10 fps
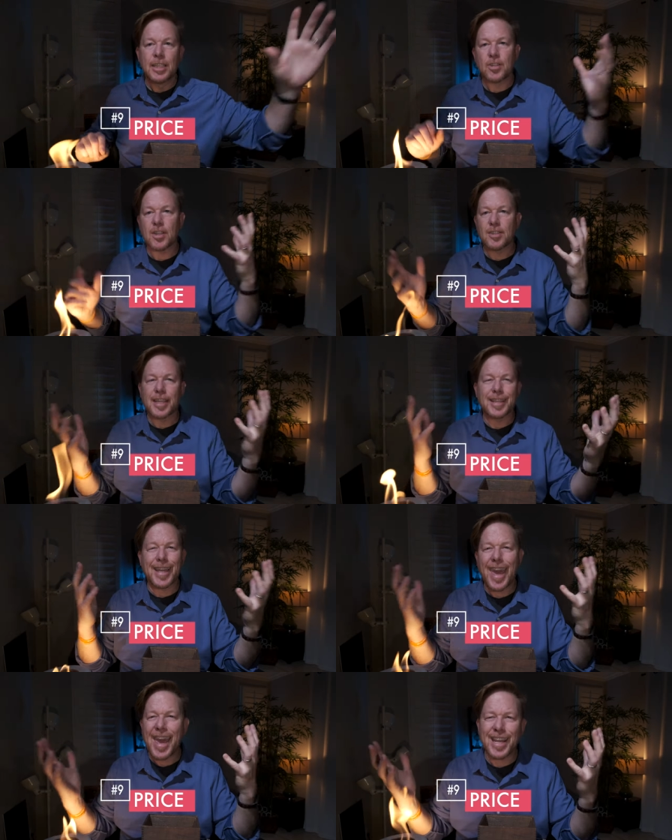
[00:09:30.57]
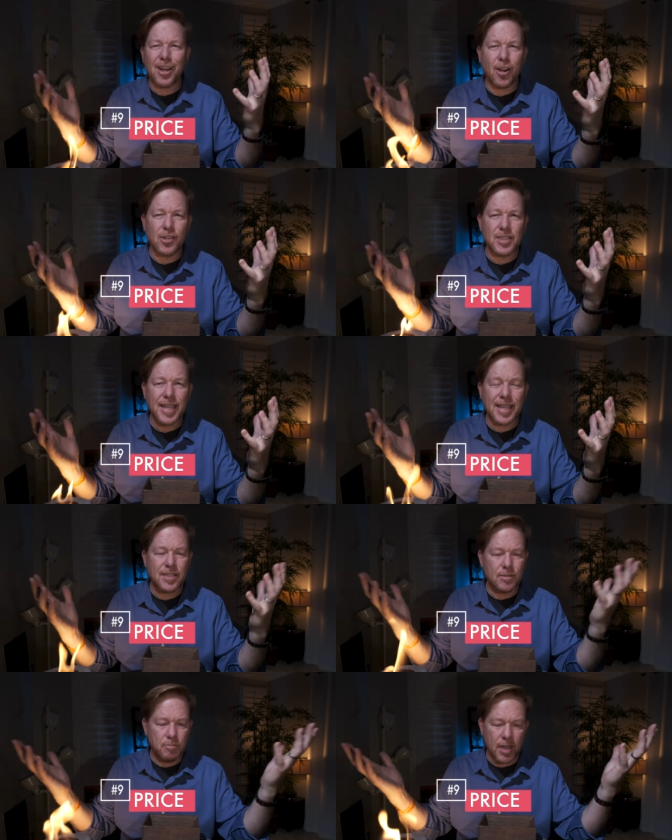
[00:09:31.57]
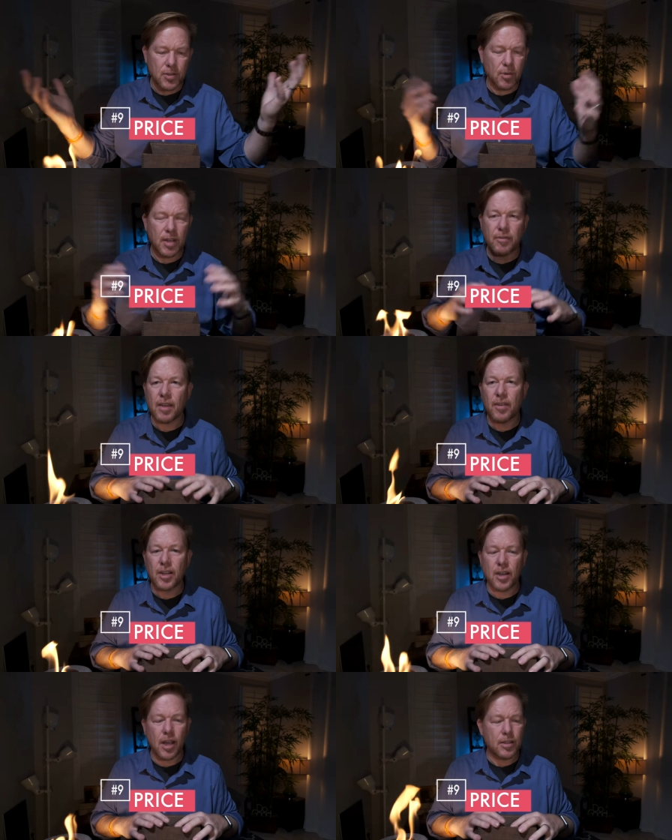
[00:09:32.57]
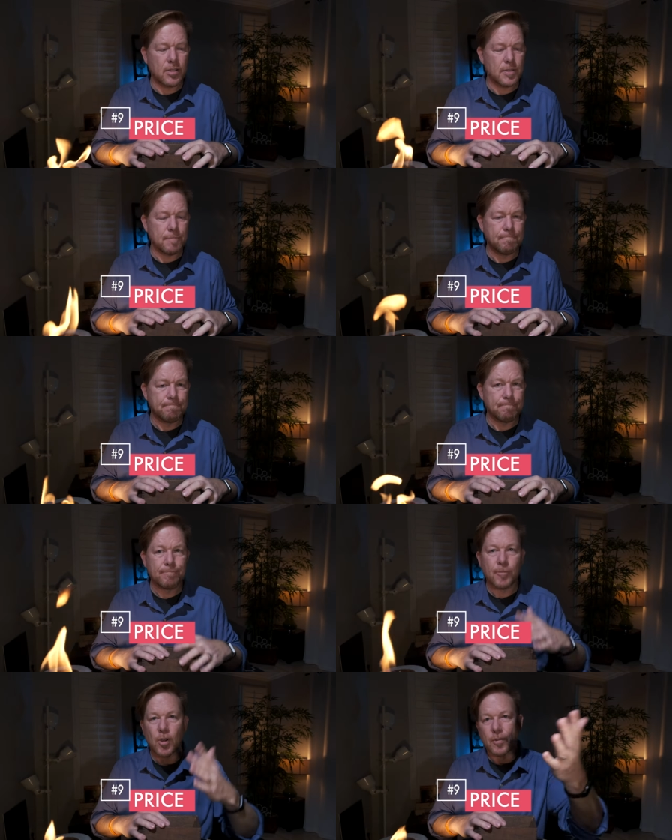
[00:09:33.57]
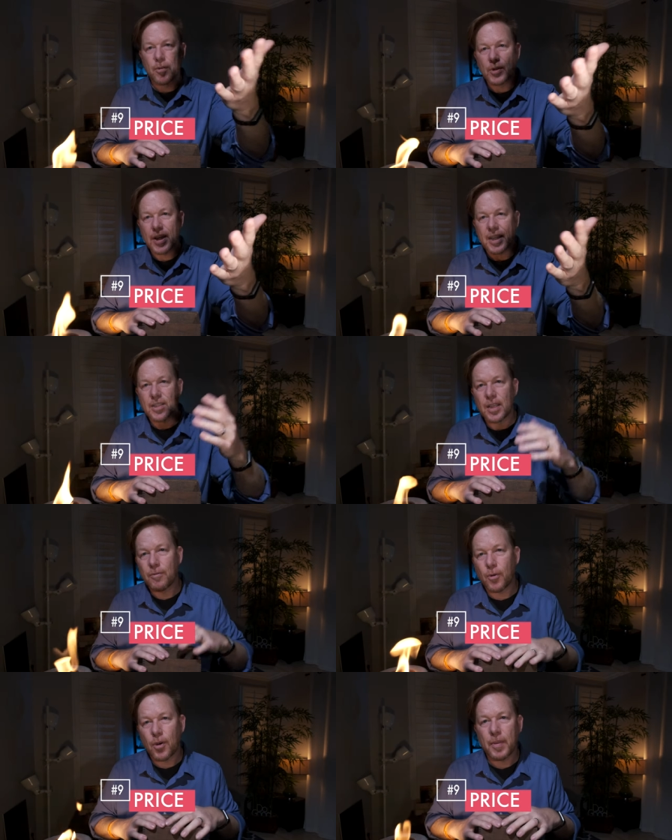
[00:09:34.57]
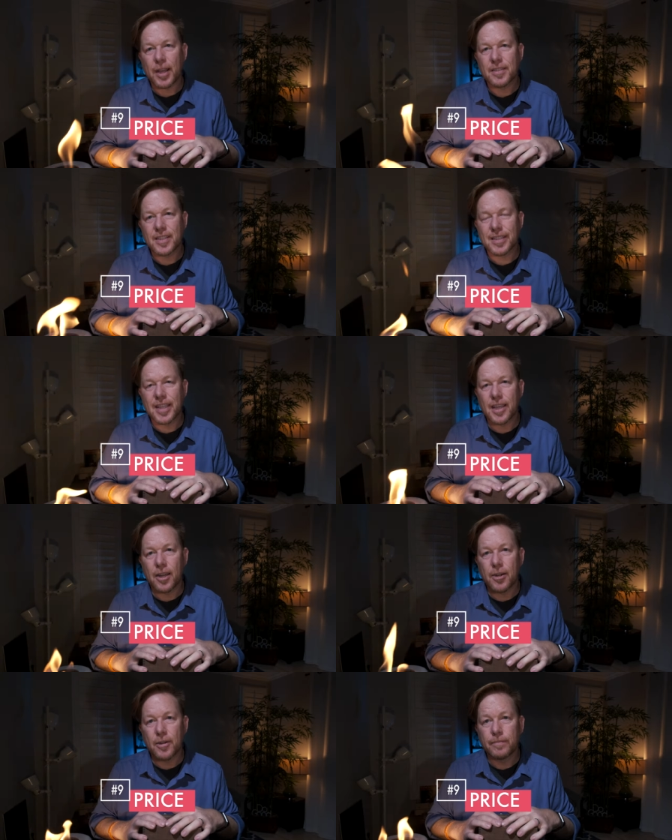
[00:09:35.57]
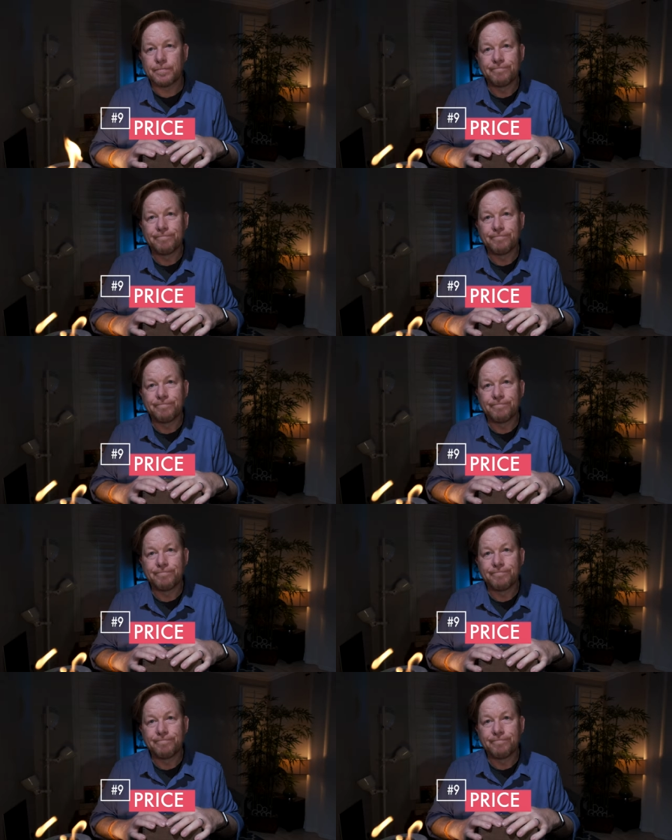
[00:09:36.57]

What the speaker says: So I was looking at the Canon R6, about $2,500, or the Fuji X-T4, about $1,600.